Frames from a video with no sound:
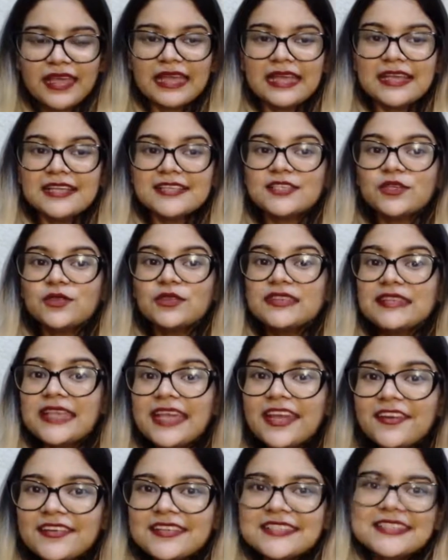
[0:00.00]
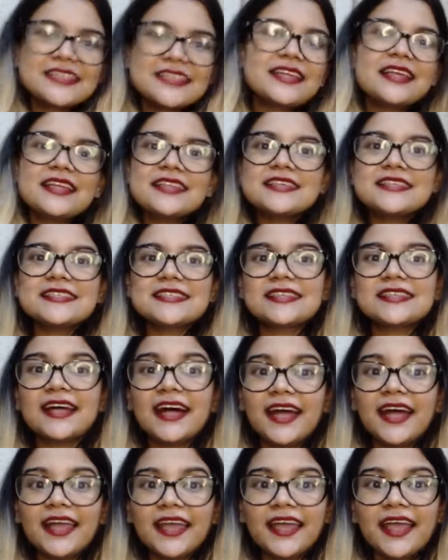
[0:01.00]
So there is another
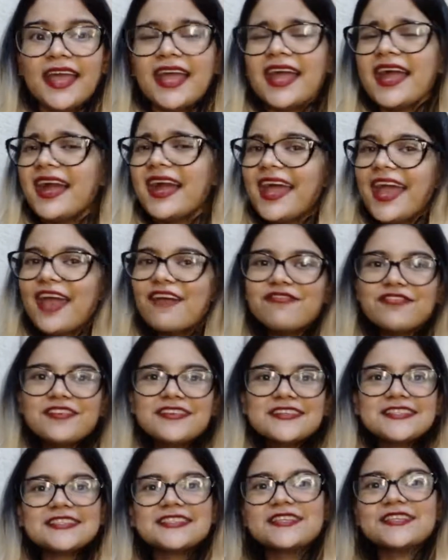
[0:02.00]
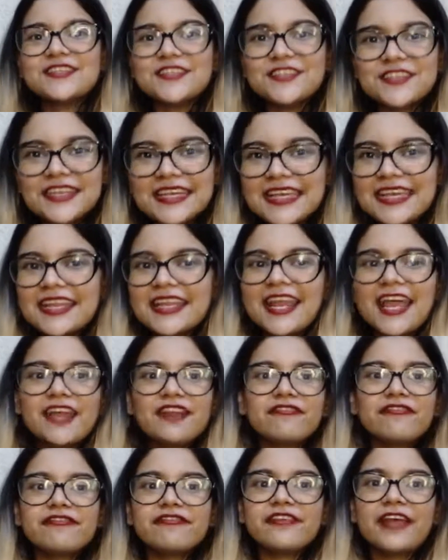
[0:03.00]
sky, ever serene
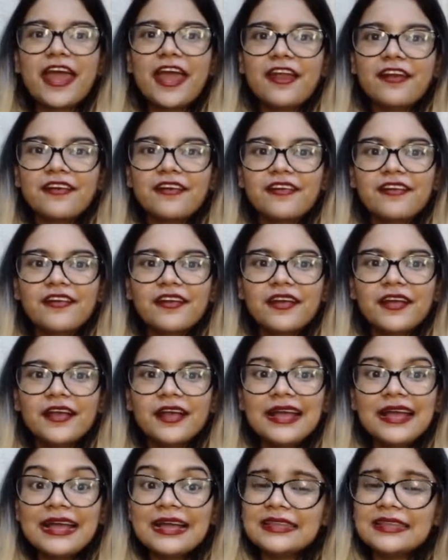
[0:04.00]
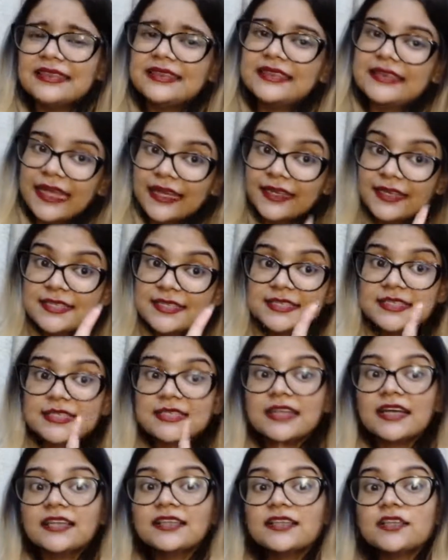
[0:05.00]
and fair. There is
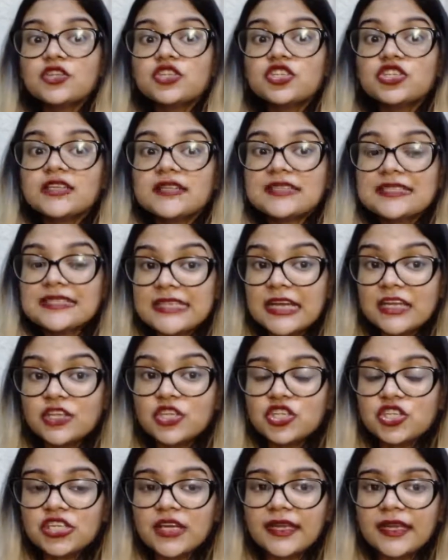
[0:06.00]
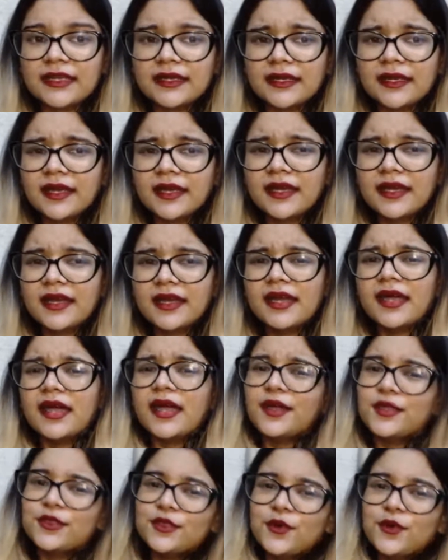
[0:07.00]
another sunshine,
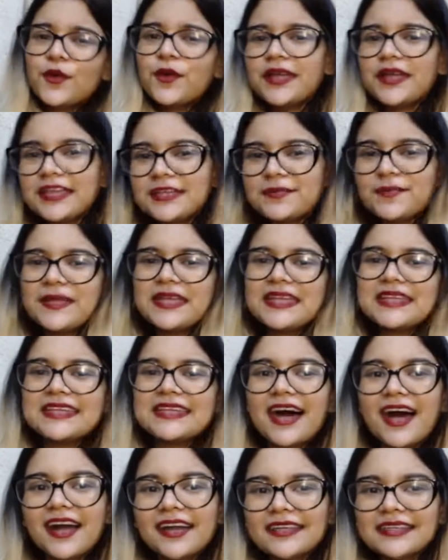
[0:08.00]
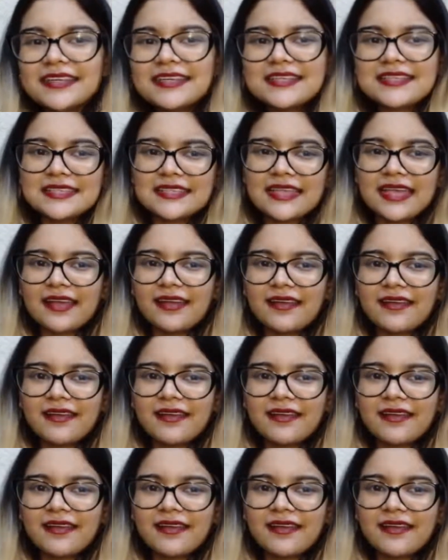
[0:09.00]
though it be darkness there.